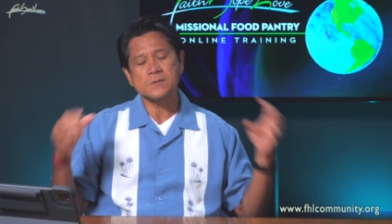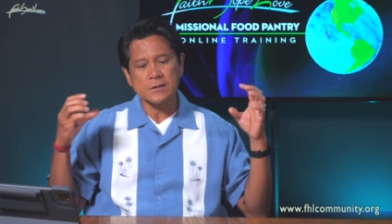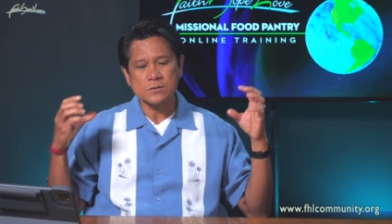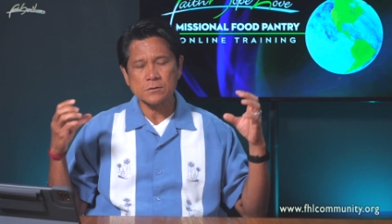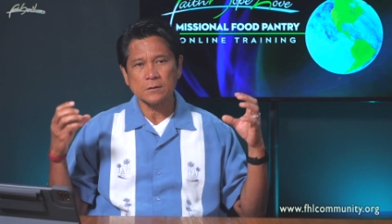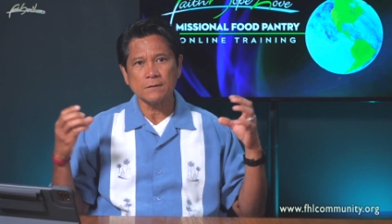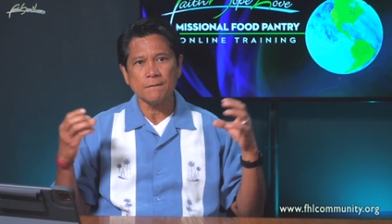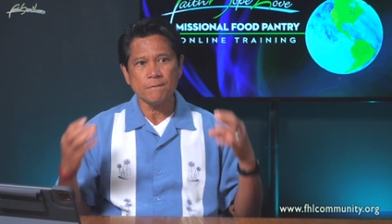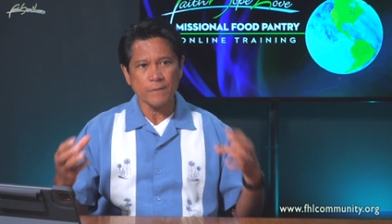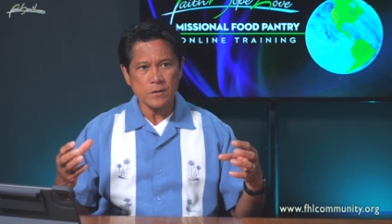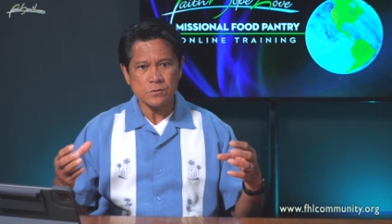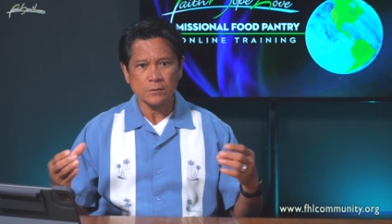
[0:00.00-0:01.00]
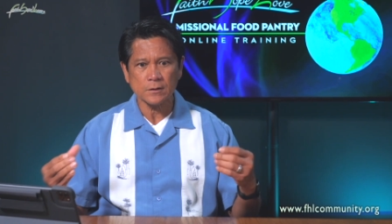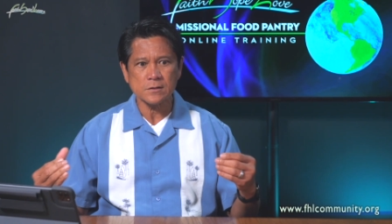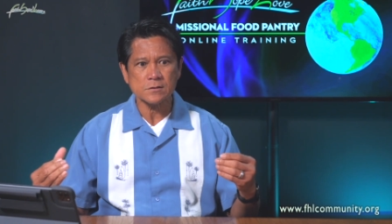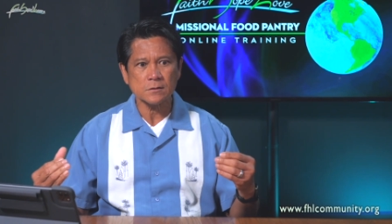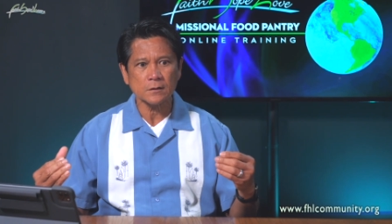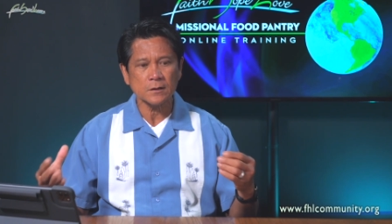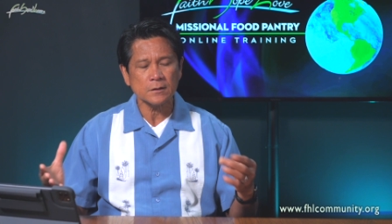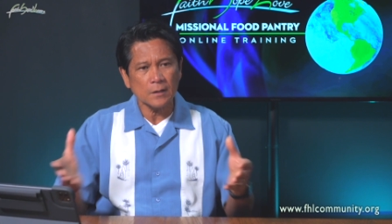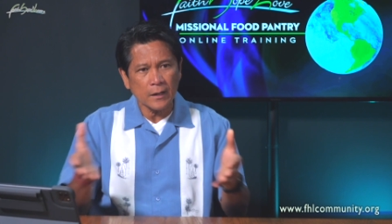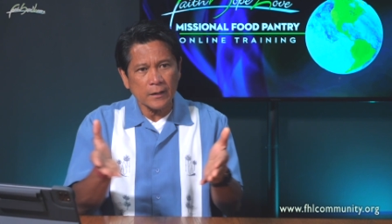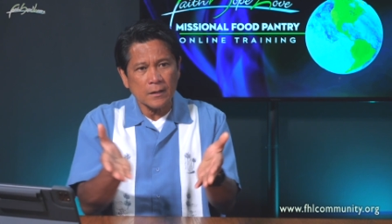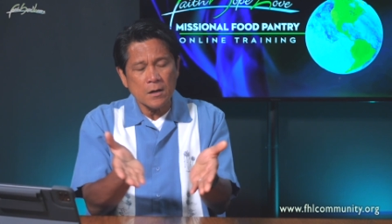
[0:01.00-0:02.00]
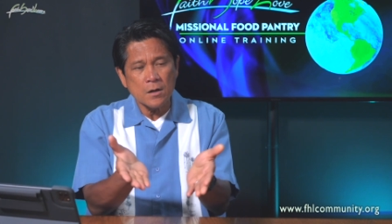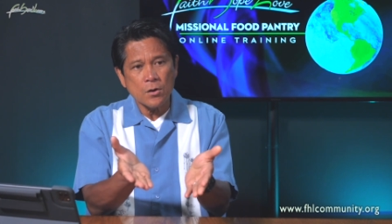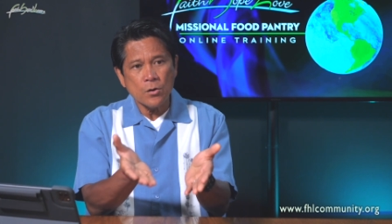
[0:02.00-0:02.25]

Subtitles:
They saw the vision. They saw that, like,